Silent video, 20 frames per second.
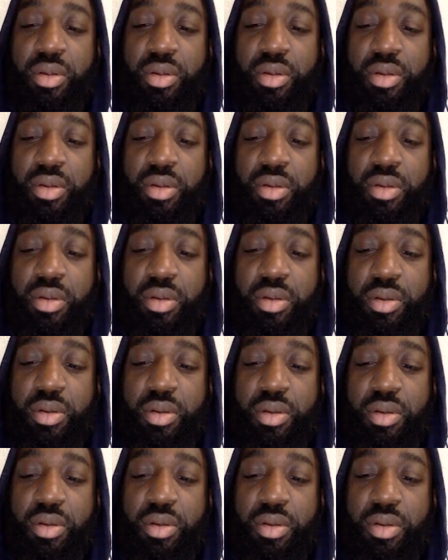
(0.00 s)

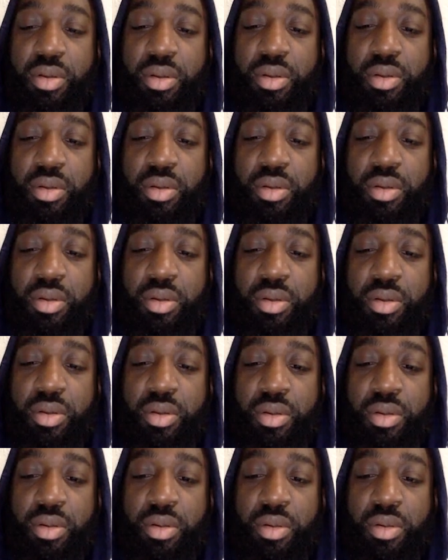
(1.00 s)

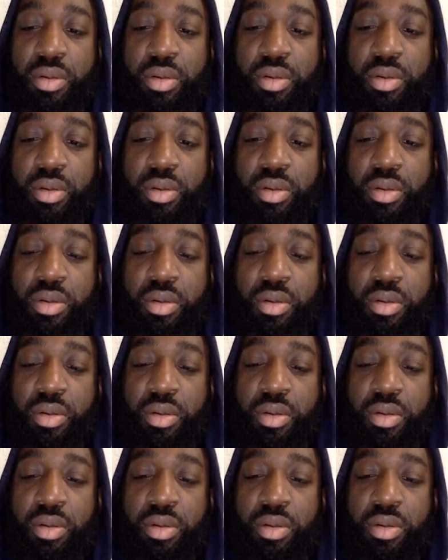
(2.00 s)

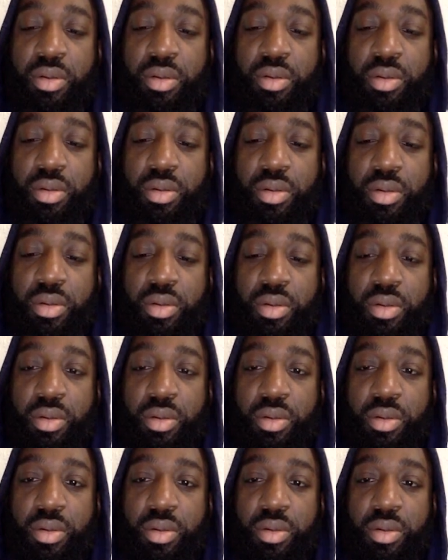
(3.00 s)

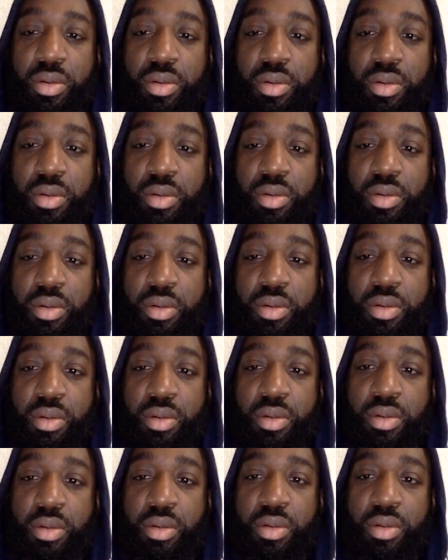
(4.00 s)

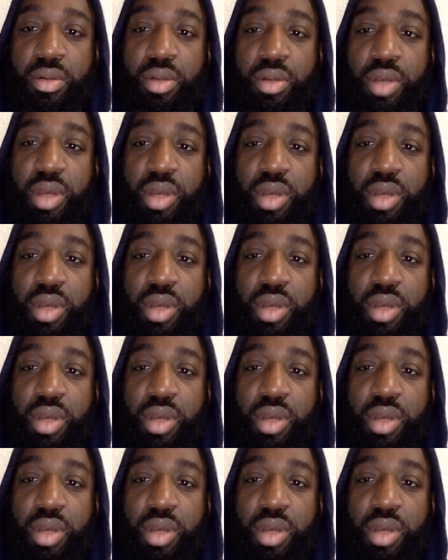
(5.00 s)
(silent)